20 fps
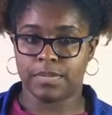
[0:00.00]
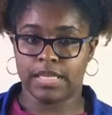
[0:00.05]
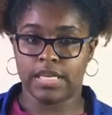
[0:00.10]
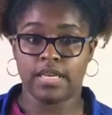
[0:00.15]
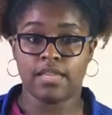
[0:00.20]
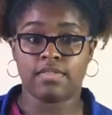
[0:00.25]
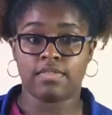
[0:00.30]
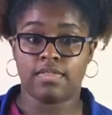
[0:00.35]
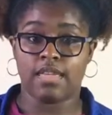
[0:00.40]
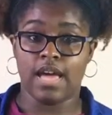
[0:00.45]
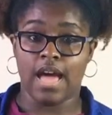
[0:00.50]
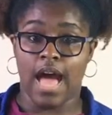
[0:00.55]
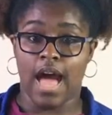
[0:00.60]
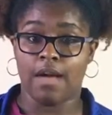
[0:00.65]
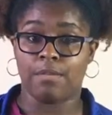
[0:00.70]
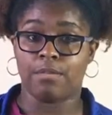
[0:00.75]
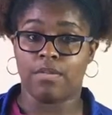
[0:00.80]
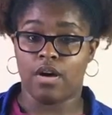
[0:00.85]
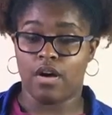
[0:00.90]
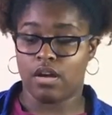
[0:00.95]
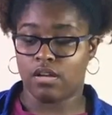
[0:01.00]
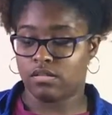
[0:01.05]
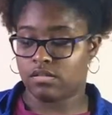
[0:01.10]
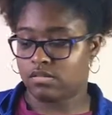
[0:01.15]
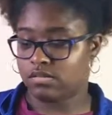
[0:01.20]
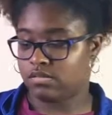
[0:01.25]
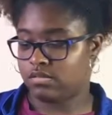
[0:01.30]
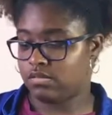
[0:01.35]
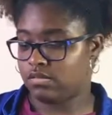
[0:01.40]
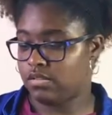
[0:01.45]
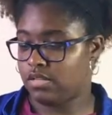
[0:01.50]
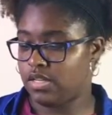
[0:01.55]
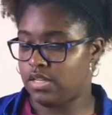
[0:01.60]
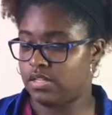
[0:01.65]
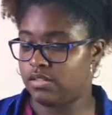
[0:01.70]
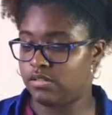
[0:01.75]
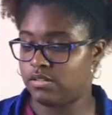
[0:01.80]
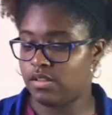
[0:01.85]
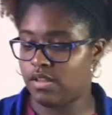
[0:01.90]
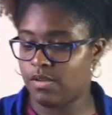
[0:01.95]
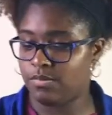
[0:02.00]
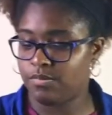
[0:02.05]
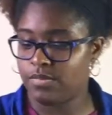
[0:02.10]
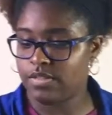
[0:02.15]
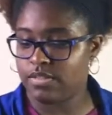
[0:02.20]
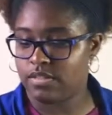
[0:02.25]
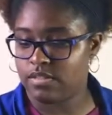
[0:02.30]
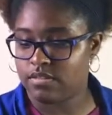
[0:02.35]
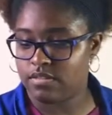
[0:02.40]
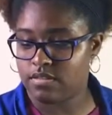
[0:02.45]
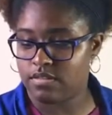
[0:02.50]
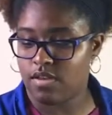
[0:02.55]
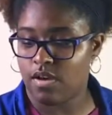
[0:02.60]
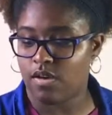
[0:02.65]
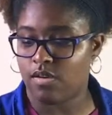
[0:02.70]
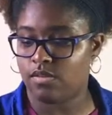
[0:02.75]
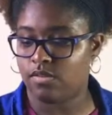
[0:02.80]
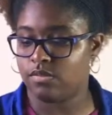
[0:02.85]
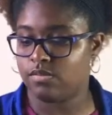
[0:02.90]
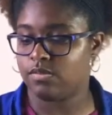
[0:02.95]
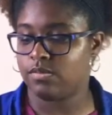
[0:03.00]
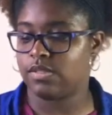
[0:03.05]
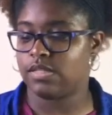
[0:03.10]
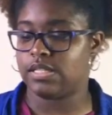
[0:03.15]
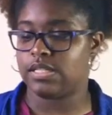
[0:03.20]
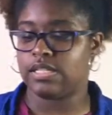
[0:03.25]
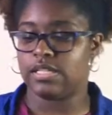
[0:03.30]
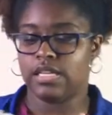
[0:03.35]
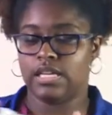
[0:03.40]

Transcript: kit that I bought, it'll come with its own